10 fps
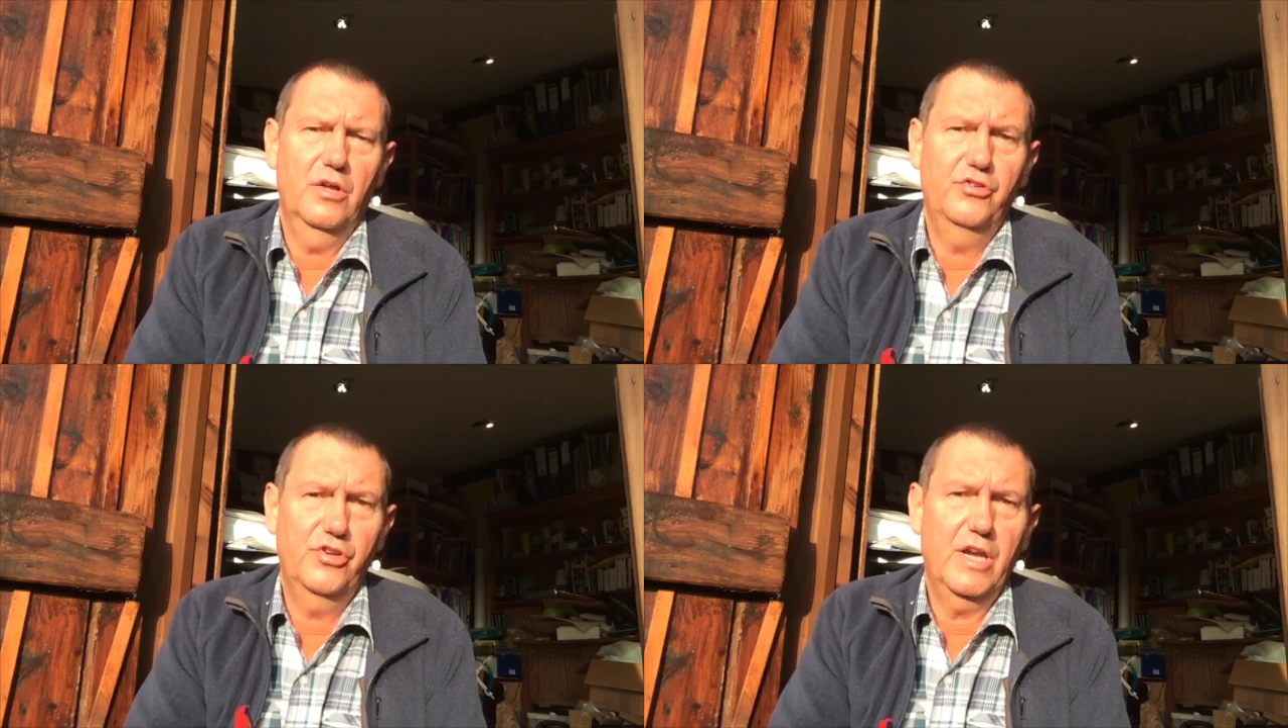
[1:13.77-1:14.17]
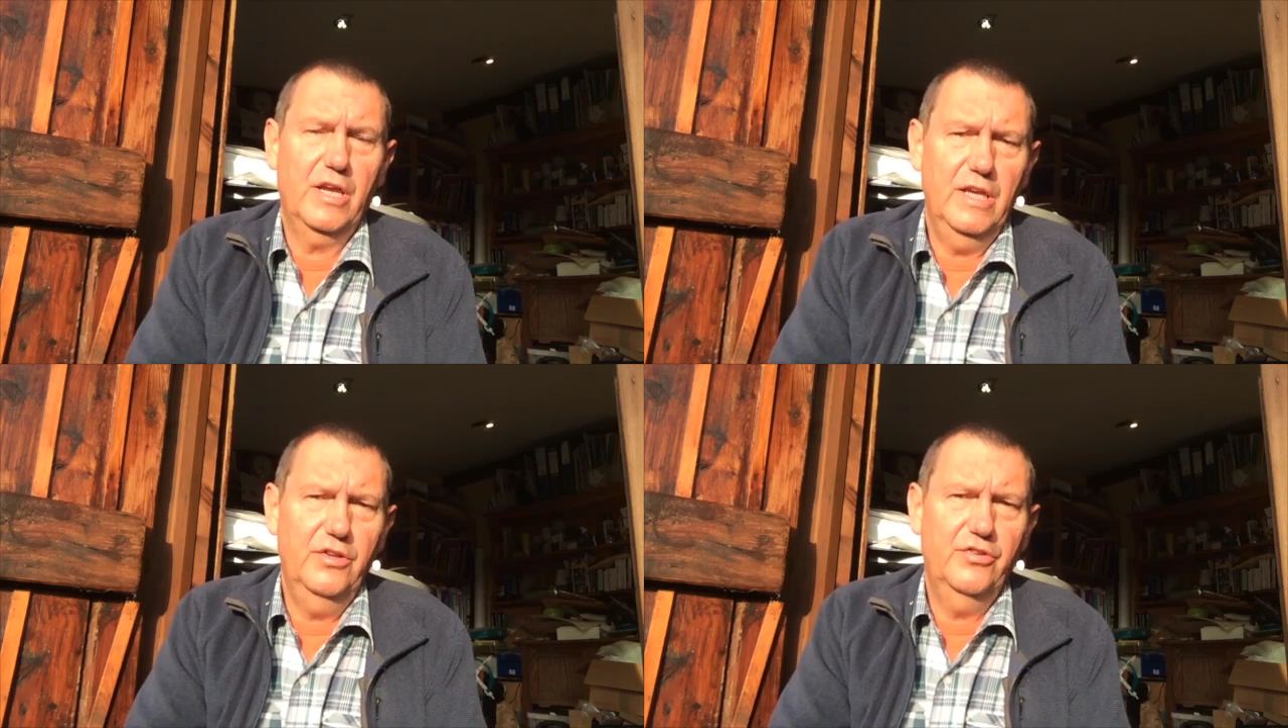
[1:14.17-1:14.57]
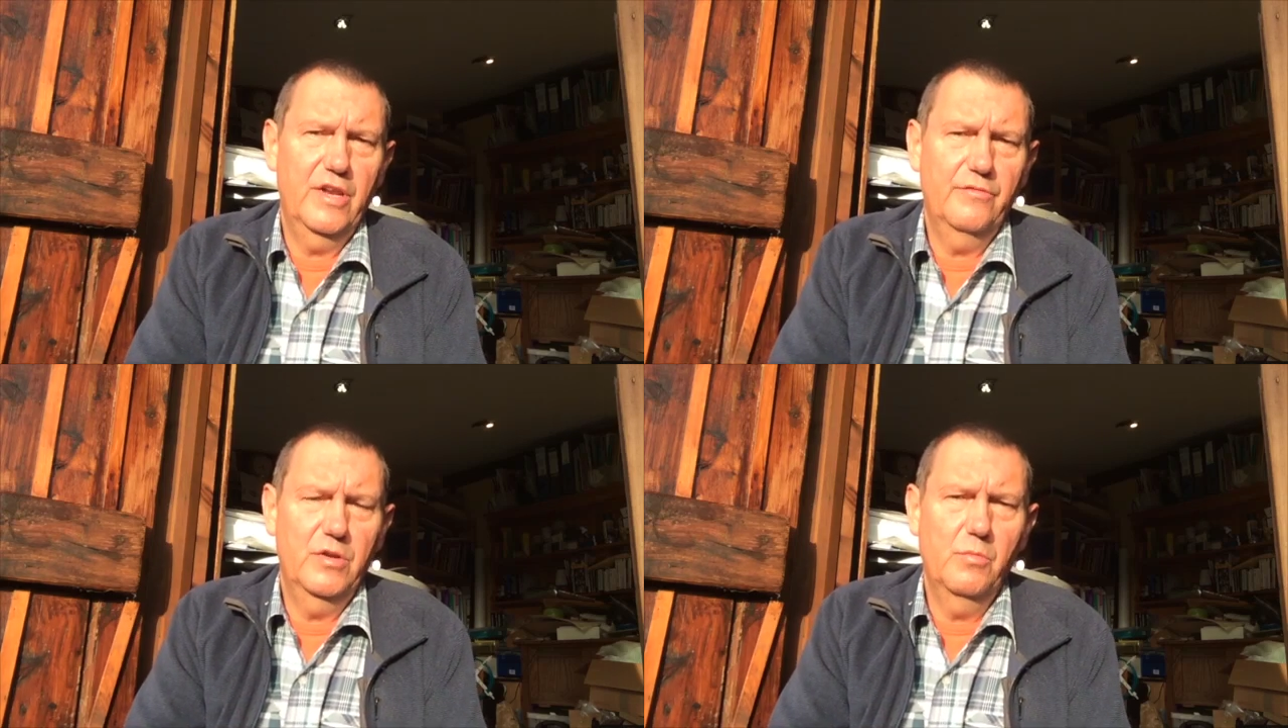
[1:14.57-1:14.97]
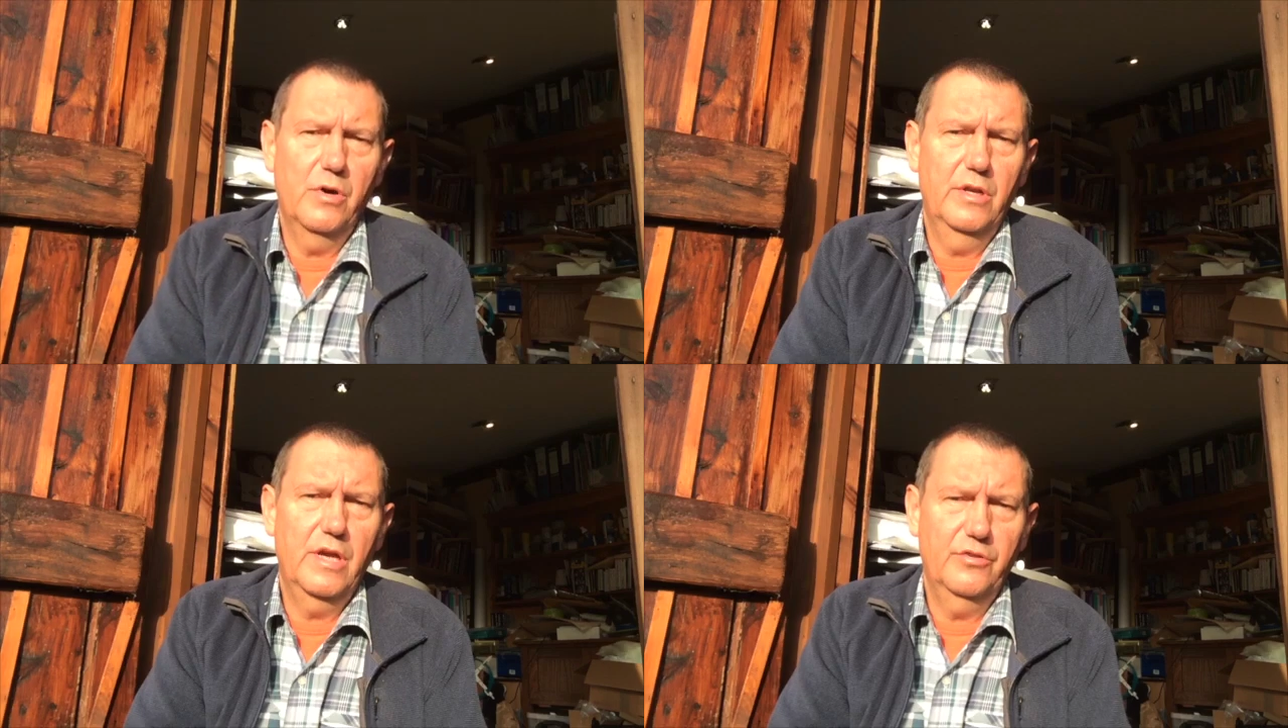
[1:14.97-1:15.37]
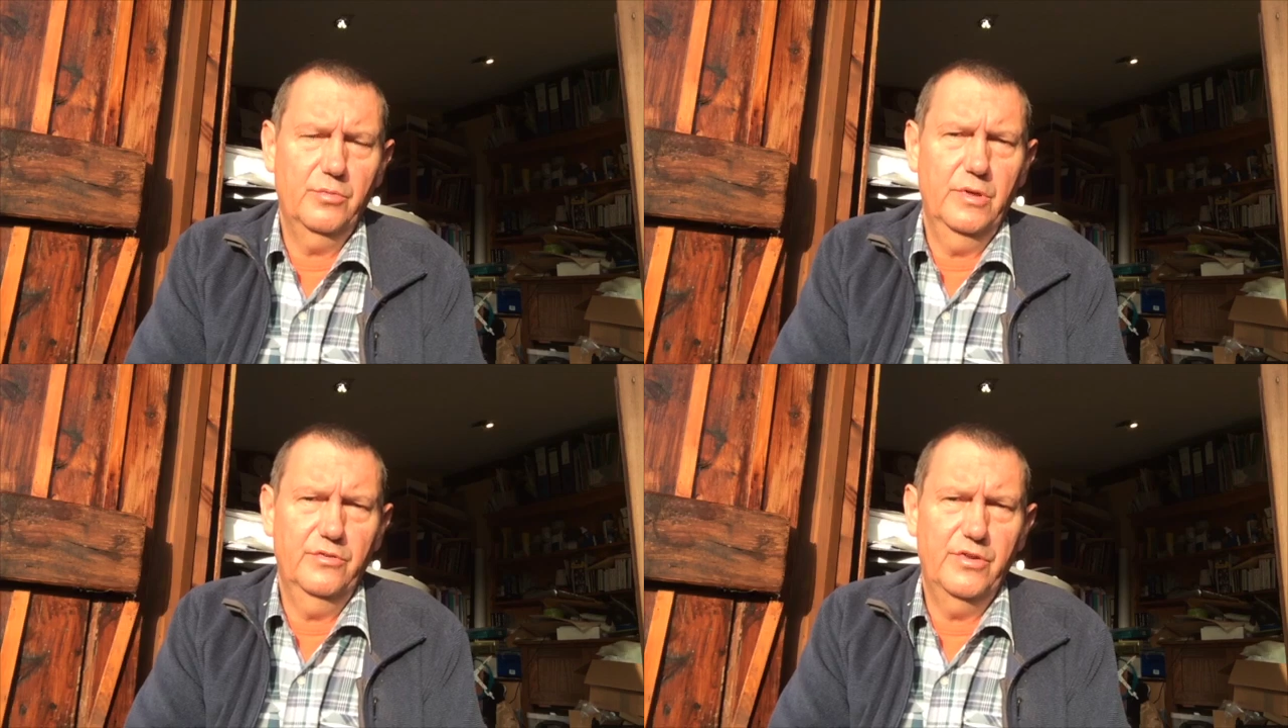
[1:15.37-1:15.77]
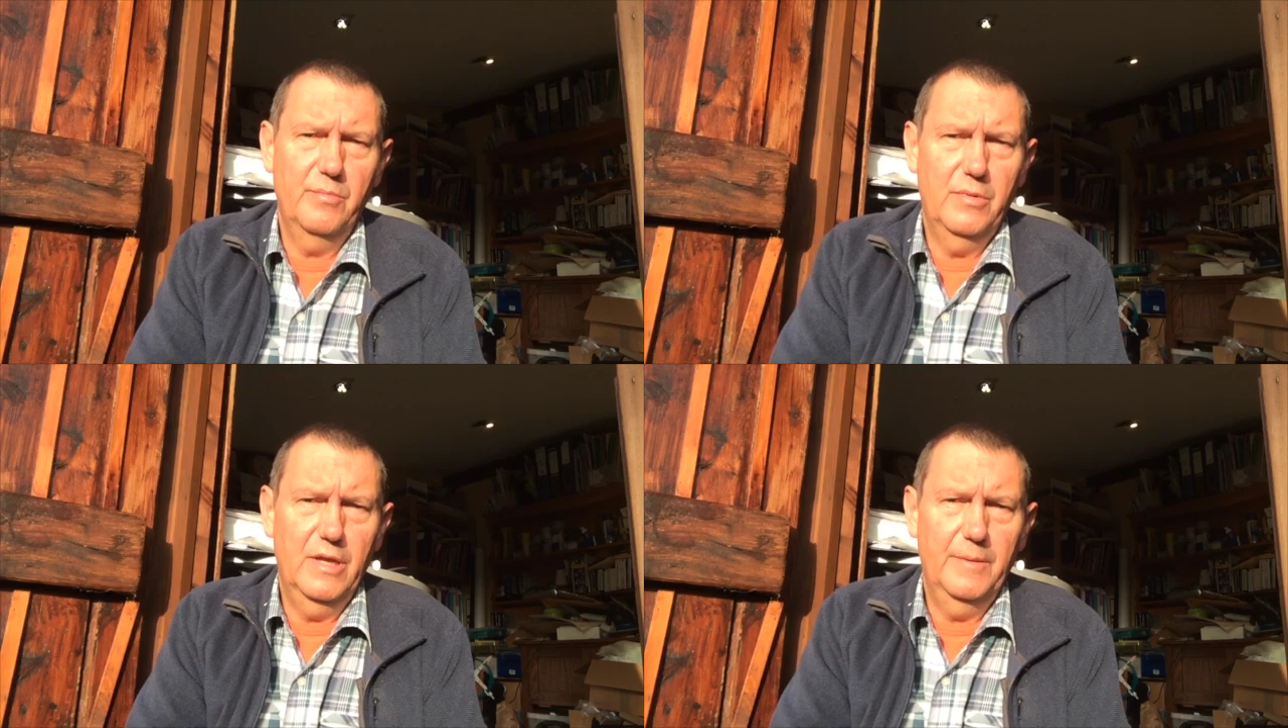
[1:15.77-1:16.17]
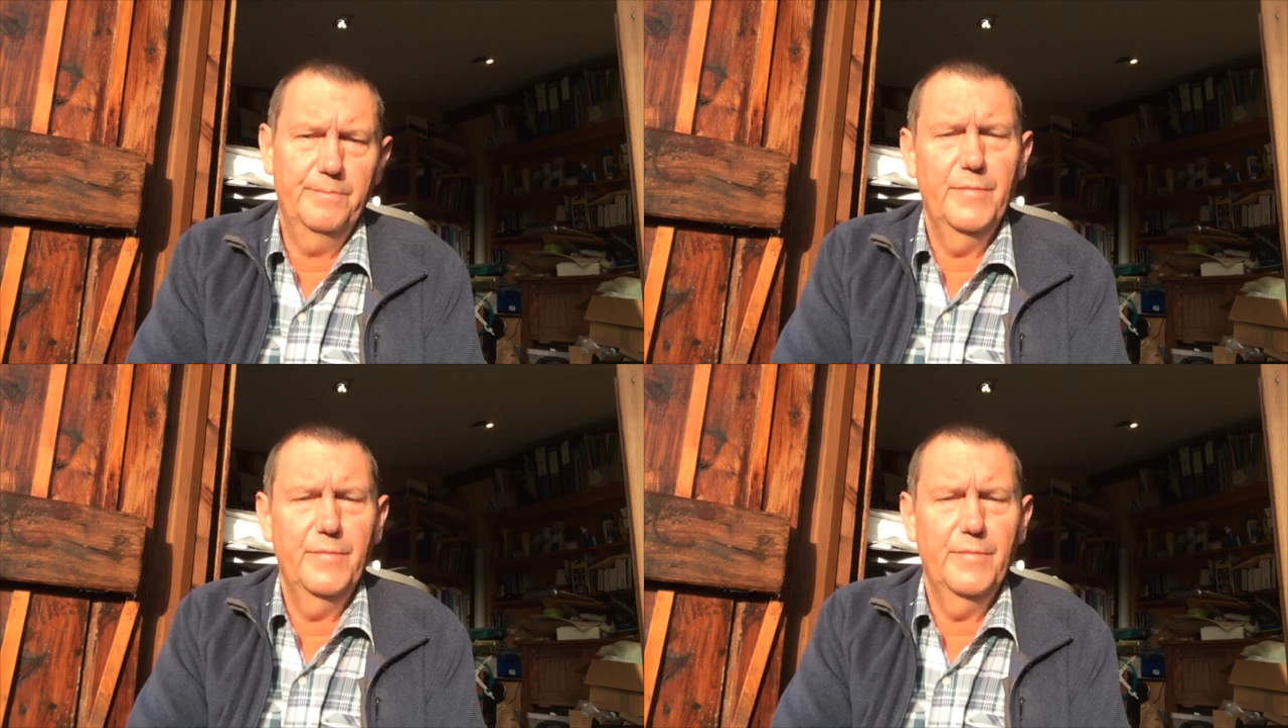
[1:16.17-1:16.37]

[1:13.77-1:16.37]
check each and every one as we assemble it,